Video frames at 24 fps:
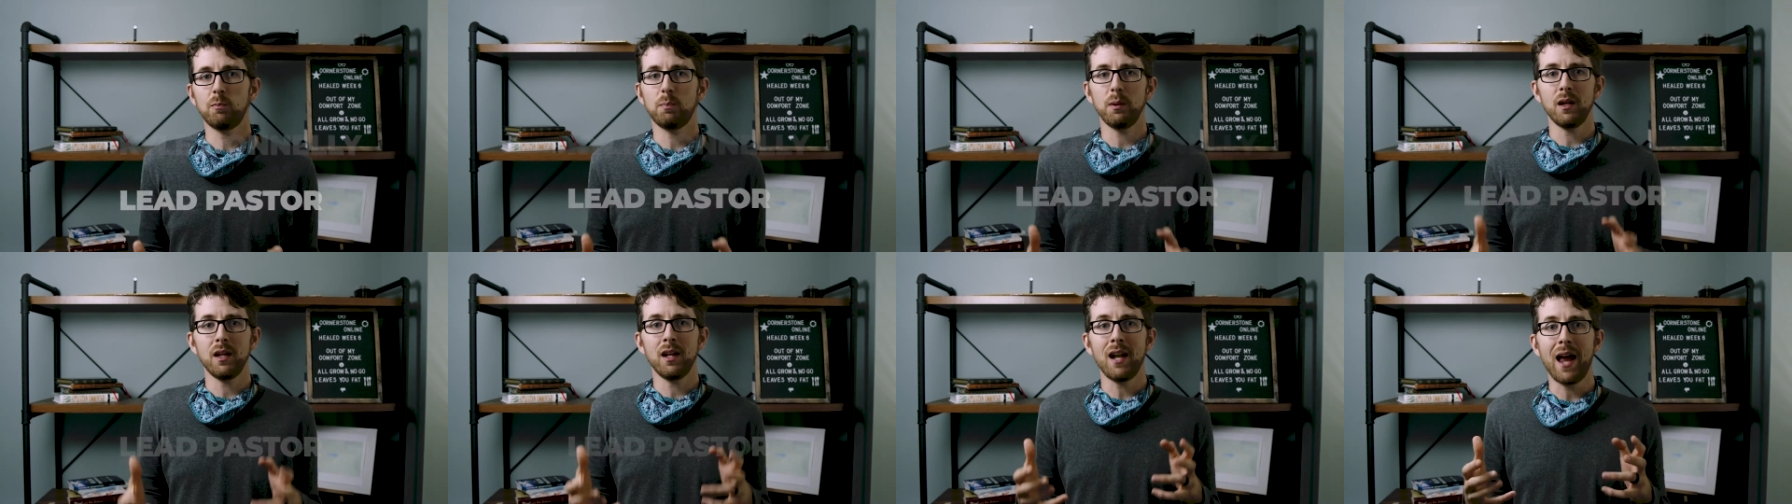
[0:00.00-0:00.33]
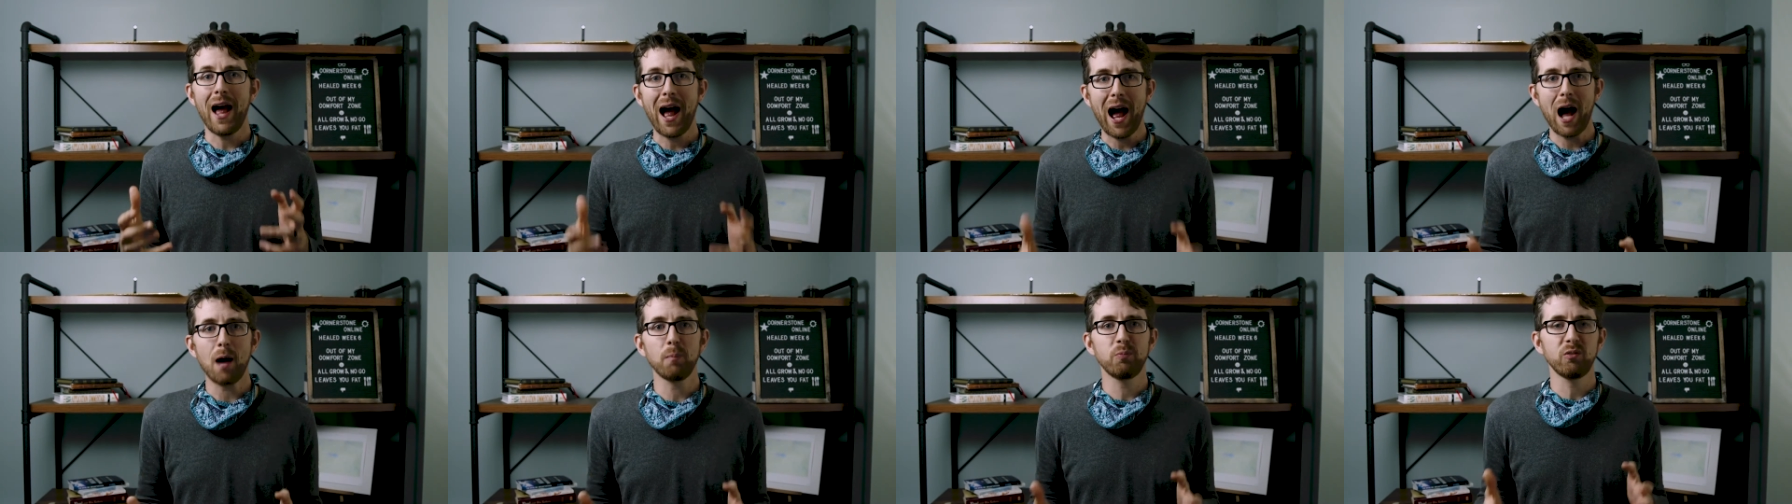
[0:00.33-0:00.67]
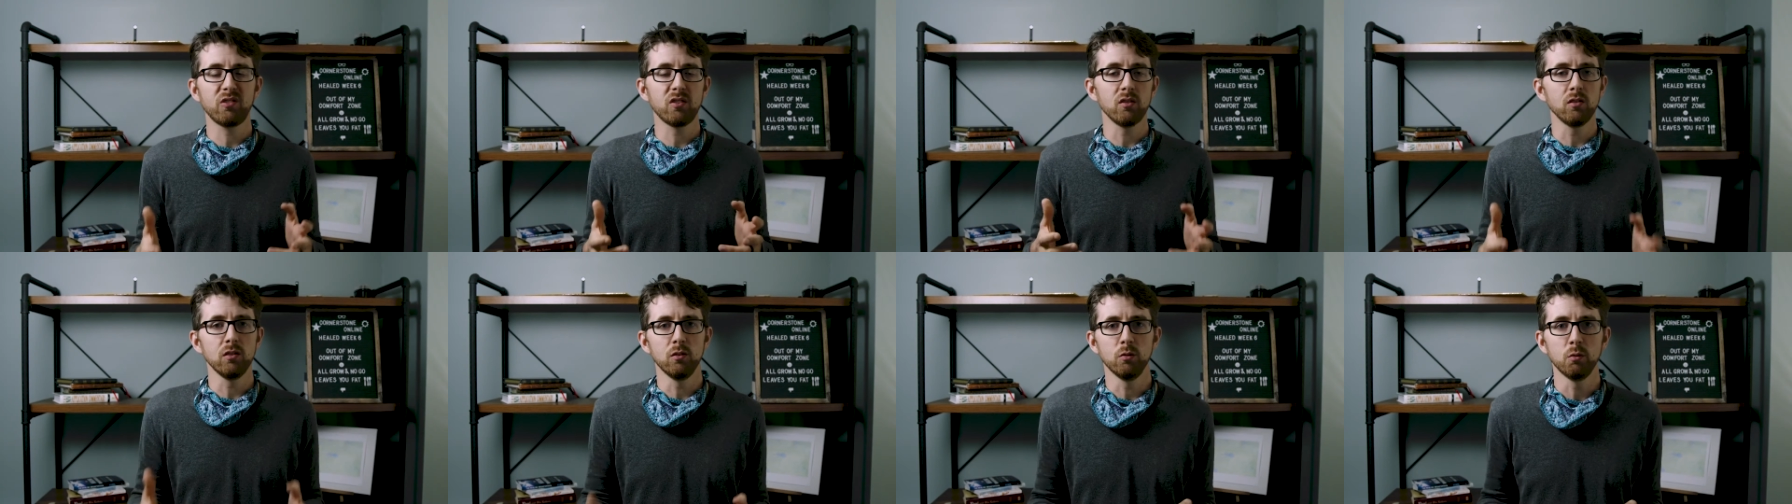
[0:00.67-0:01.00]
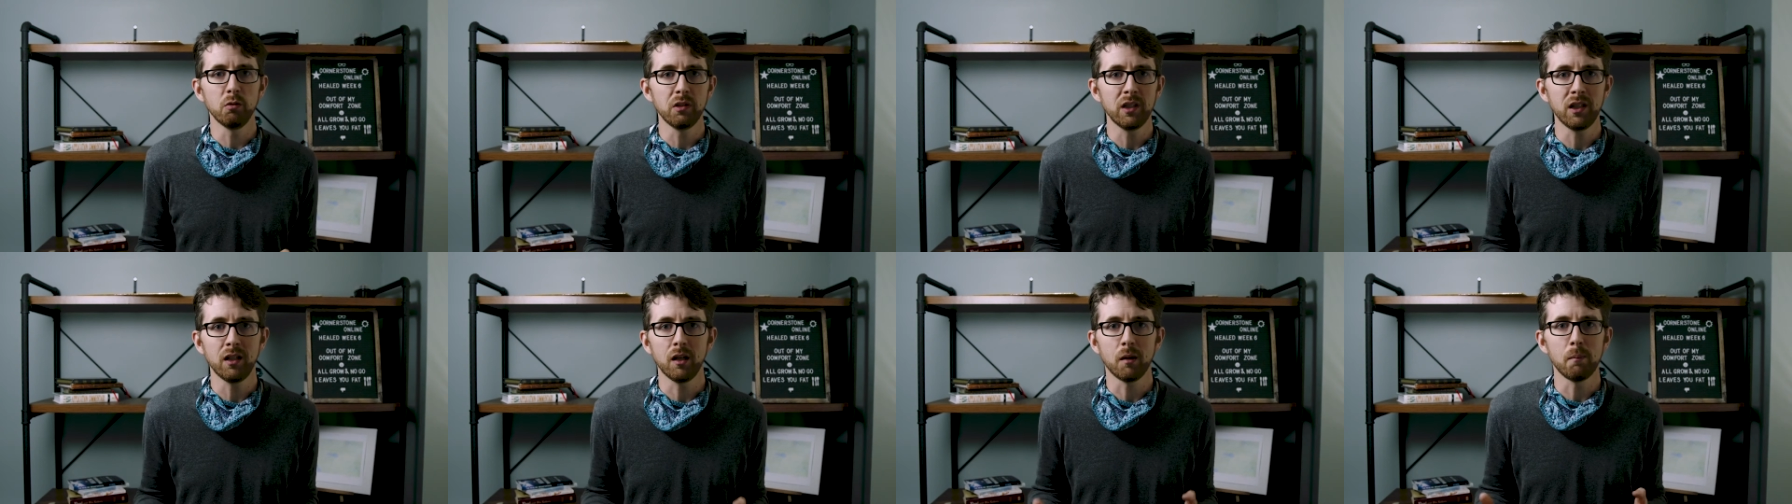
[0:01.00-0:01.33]
been
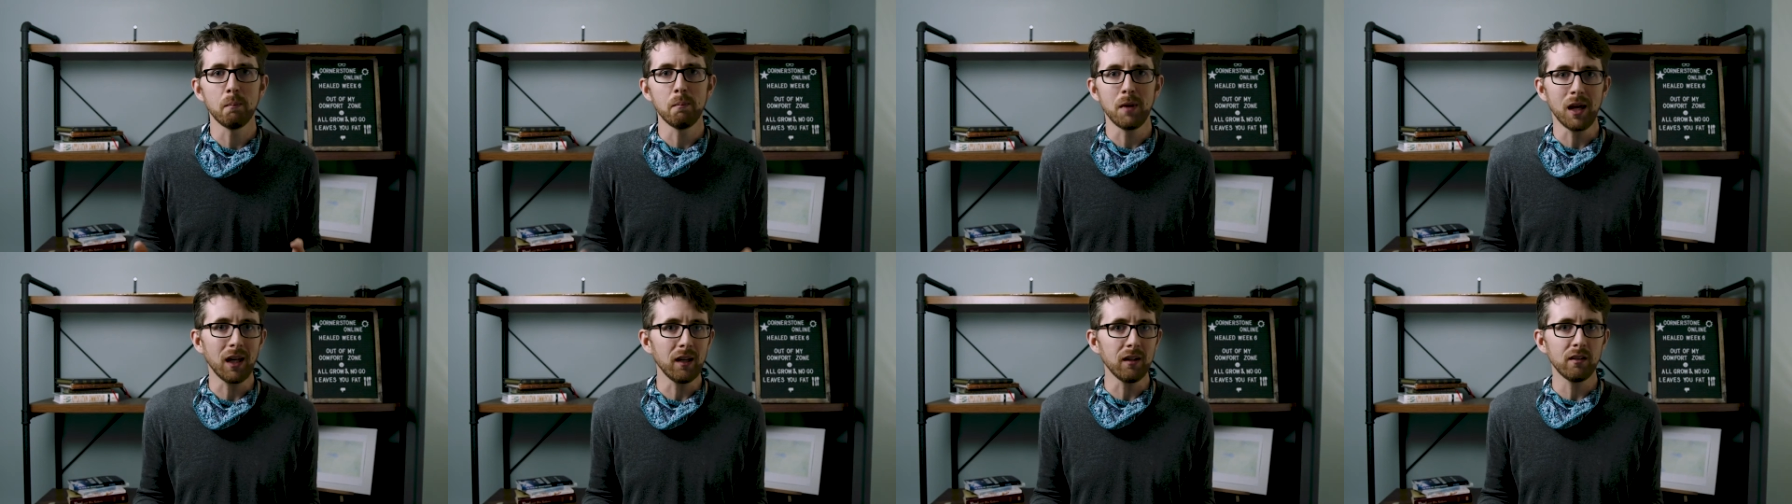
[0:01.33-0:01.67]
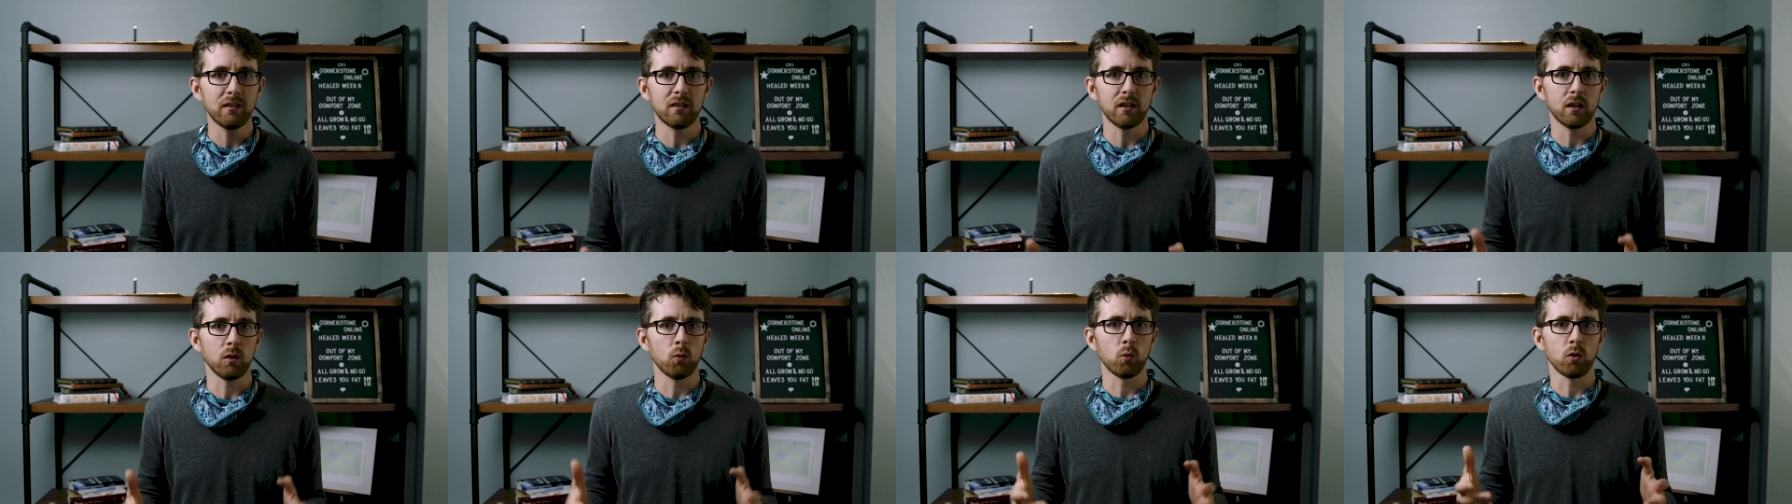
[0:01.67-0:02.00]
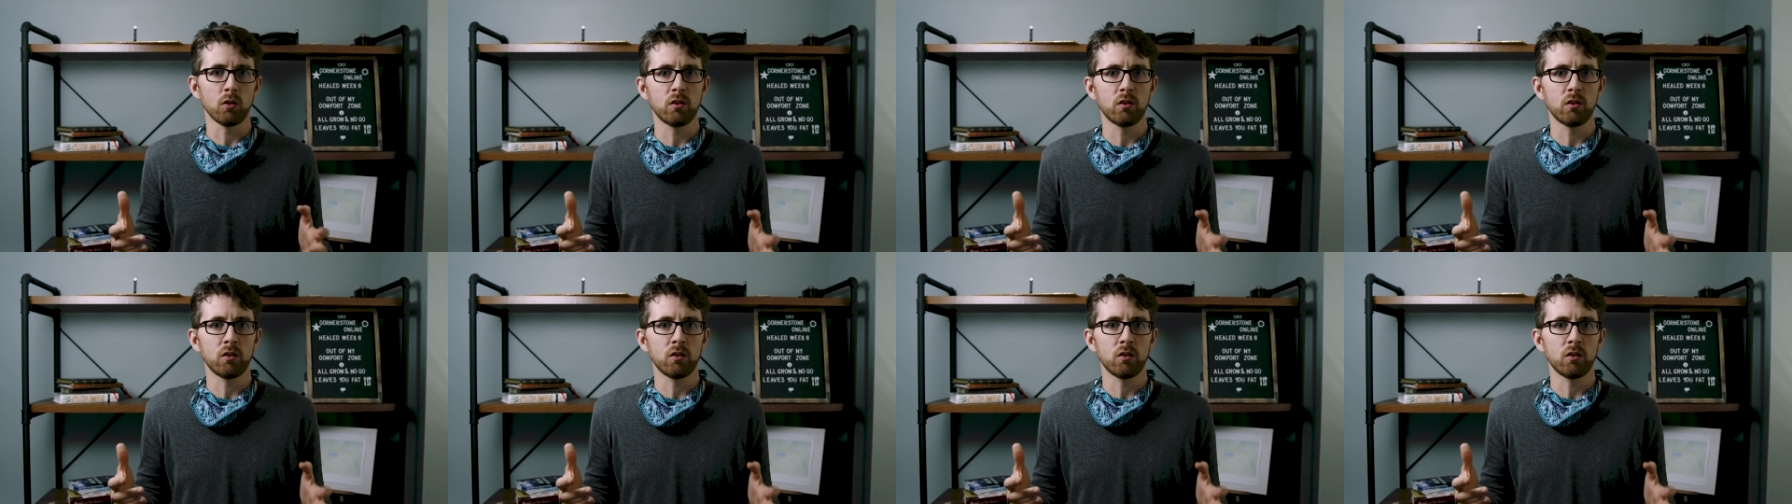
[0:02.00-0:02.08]
absolutely amazing.